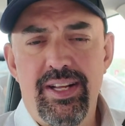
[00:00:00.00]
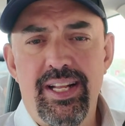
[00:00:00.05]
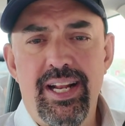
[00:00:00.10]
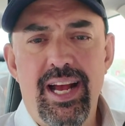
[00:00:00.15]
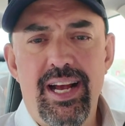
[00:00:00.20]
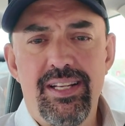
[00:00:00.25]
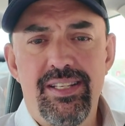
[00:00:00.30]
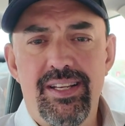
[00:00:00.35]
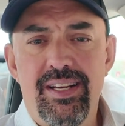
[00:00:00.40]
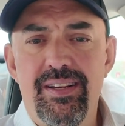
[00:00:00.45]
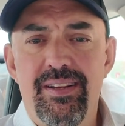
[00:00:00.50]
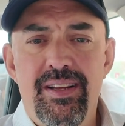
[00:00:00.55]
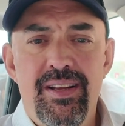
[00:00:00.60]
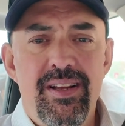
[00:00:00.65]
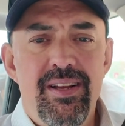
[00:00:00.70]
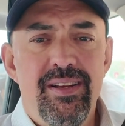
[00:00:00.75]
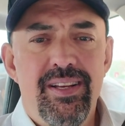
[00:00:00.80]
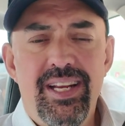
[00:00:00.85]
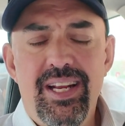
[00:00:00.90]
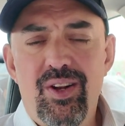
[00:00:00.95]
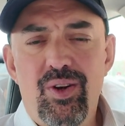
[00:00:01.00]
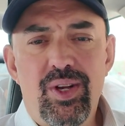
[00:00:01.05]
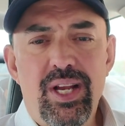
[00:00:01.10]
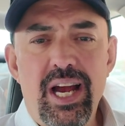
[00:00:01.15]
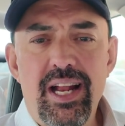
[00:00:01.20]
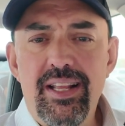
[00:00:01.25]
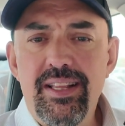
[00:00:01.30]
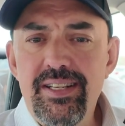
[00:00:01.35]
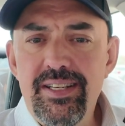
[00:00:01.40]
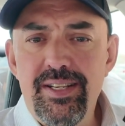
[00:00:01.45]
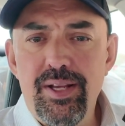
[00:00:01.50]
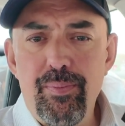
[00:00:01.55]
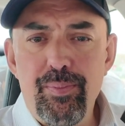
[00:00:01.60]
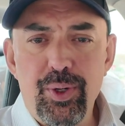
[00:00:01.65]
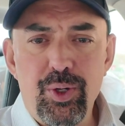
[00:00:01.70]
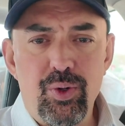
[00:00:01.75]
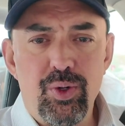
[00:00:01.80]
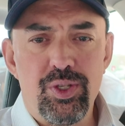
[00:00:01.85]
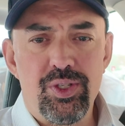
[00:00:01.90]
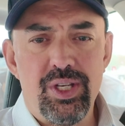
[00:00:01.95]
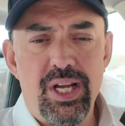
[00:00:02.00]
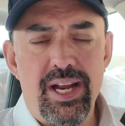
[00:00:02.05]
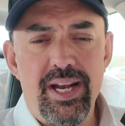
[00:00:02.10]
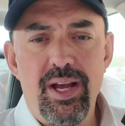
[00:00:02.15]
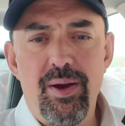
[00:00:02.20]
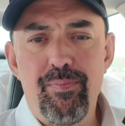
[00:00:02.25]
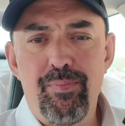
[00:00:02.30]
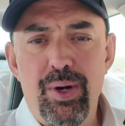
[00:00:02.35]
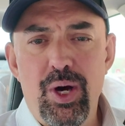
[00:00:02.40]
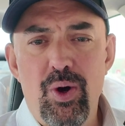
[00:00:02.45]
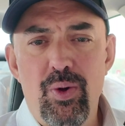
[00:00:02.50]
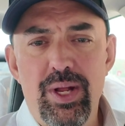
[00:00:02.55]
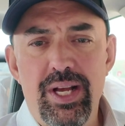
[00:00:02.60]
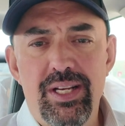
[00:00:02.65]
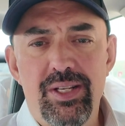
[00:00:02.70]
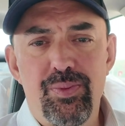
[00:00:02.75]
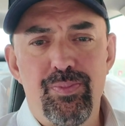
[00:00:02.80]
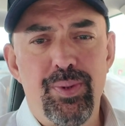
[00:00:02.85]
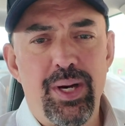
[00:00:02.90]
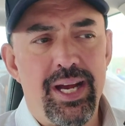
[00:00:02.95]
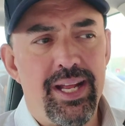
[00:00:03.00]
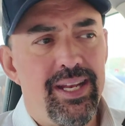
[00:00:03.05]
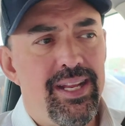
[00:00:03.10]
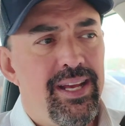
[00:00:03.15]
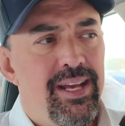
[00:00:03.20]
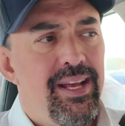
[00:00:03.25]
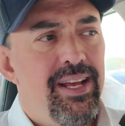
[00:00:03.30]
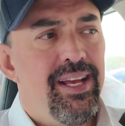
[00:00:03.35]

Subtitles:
It has a, you know, kind of the typical sign up bonus, but